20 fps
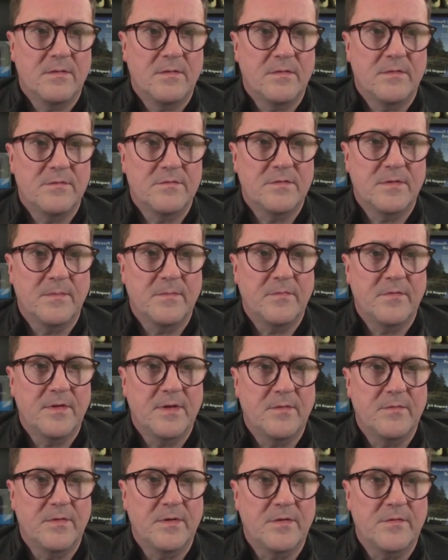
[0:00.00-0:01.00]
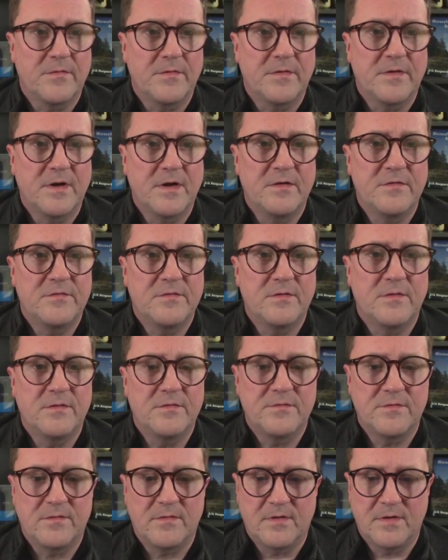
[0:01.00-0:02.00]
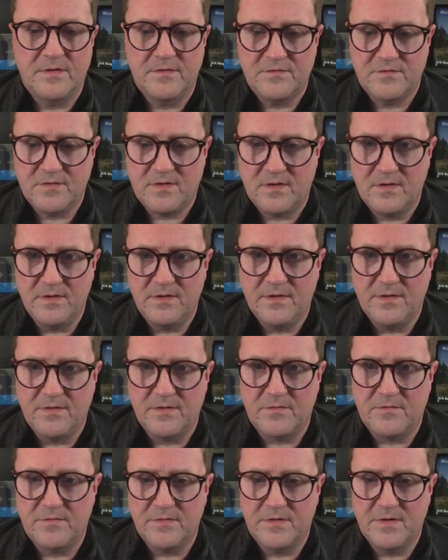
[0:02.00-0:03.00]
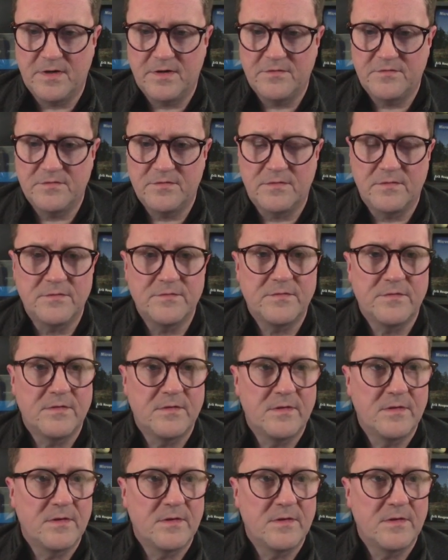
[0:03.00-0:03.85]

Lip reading: something with credentials. So let's clear the credentials